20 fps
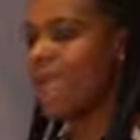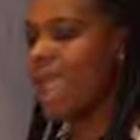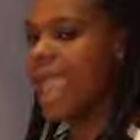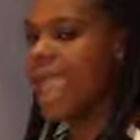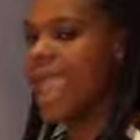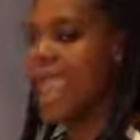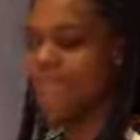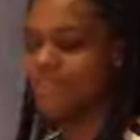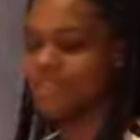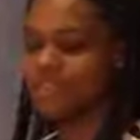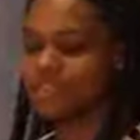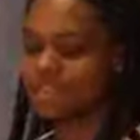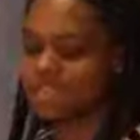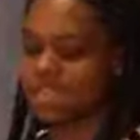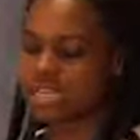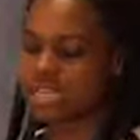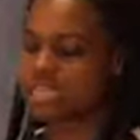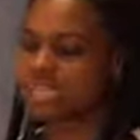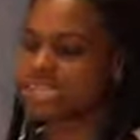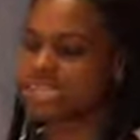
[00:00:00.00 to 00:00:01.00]
have the
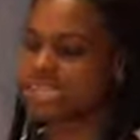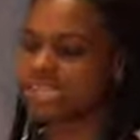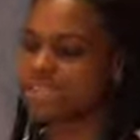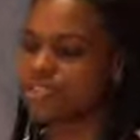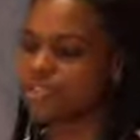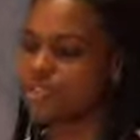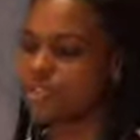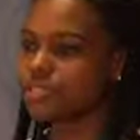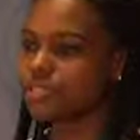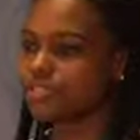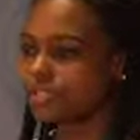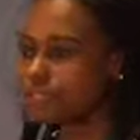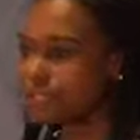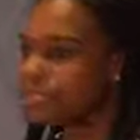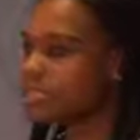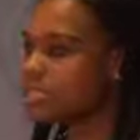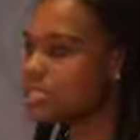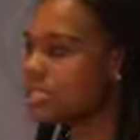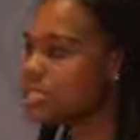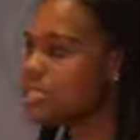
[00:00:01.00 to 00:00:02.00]
necessary
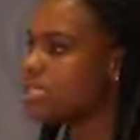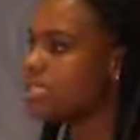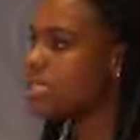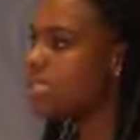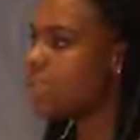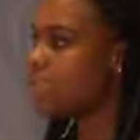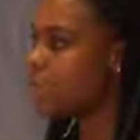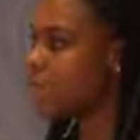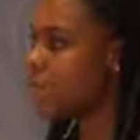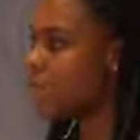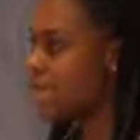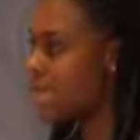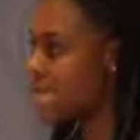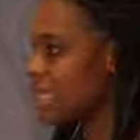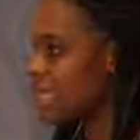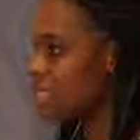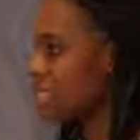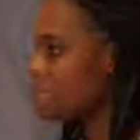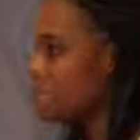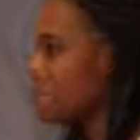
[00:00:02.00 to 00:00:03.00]
security in
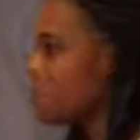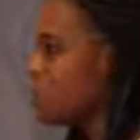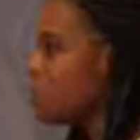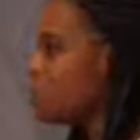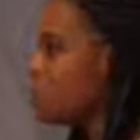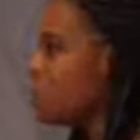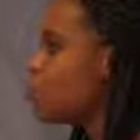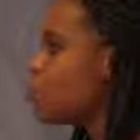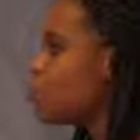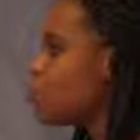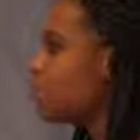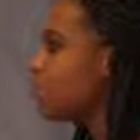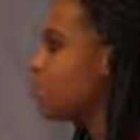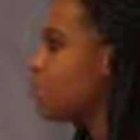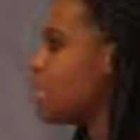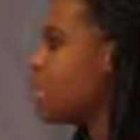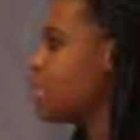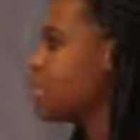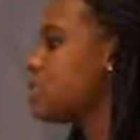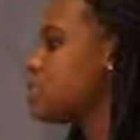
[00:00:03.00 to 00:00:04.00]
place to
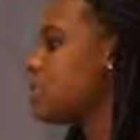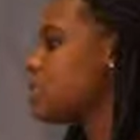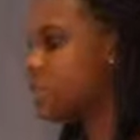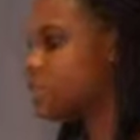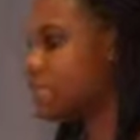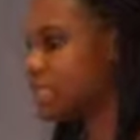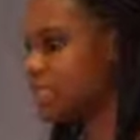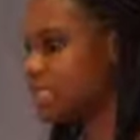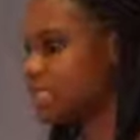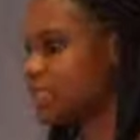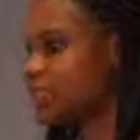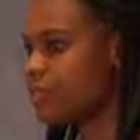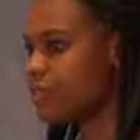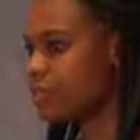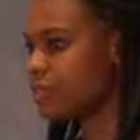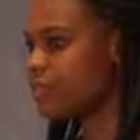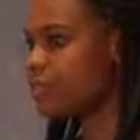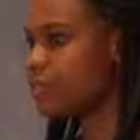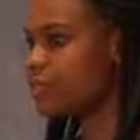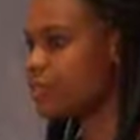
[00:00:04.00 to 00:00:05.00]
protect the
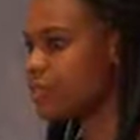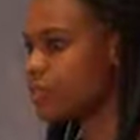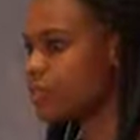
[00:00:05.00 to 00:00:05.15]
integrity of